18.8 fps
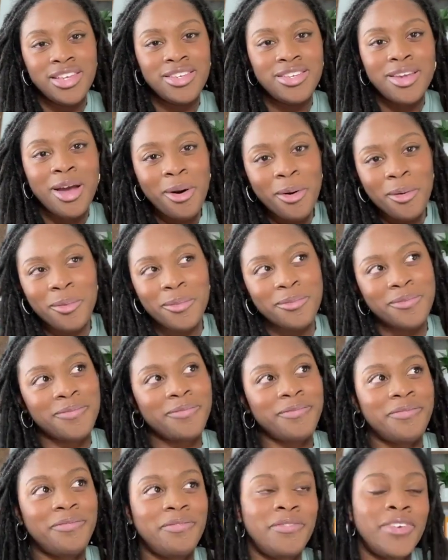Don't
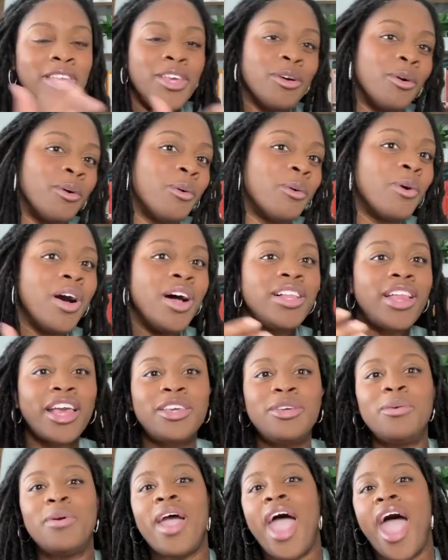feel
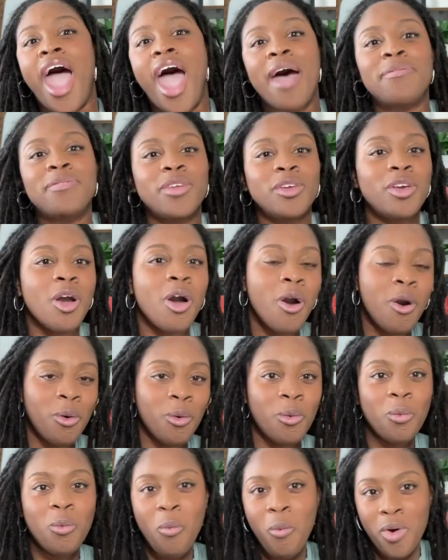like you have to
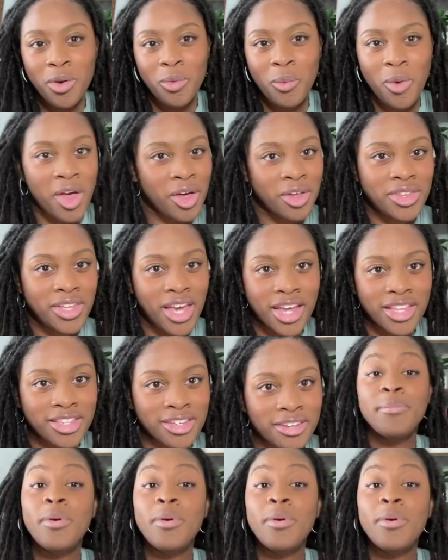go one way or the other.